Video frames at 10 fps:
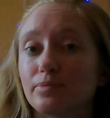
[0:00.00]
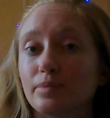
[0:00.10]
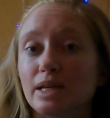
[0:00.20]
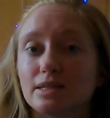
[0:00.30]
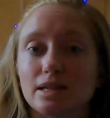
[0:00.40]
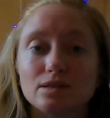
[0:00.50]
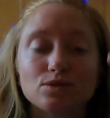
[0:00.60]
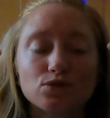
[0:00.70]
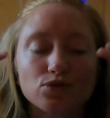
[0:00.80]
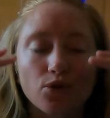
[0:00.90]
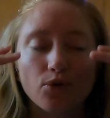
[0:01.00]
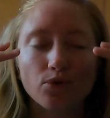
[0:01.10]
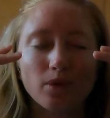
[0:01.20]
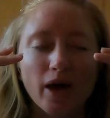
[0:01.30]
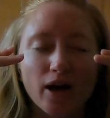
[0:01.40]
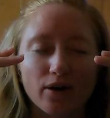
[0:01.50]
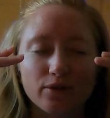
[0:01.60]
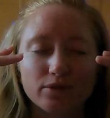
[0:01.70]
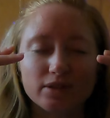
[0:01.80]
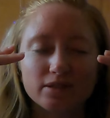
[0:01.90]
because that's so
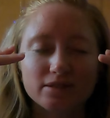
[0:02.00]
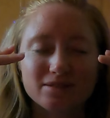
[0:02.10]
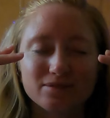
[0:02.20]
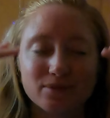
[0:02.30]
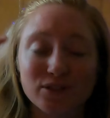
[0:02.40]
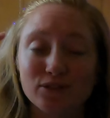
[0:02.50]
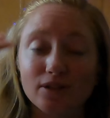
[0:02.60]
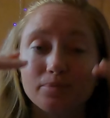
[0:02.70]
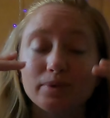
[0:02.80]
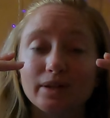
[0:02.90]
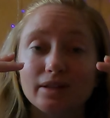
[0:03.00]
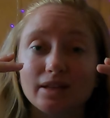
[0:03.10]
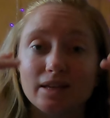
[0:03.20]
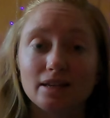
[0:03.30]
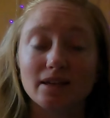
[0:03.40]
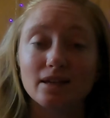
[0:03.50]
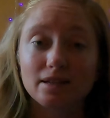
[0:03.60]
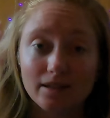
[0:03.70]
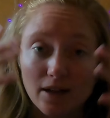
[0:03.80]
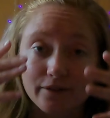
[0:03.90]
loud when you're completely
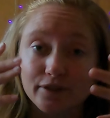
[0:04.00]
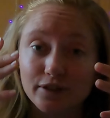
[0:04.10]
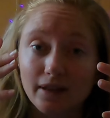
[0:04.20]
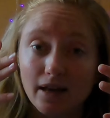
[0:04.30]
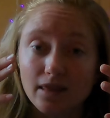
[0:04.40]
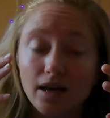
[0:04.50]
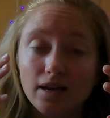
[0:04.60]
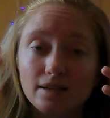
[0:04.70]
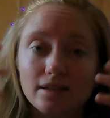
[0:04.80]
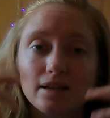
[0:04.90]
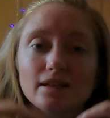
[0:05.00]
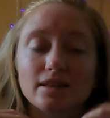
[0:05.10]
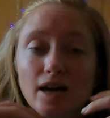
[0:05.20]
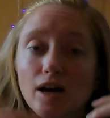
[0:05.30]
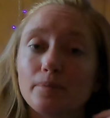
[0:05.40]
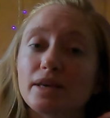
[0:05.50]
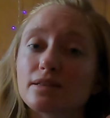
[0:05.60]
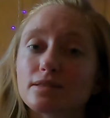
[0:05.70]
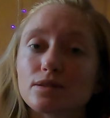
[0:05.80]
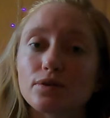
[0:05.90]
covered like that. The humming
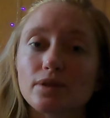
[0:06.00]
is so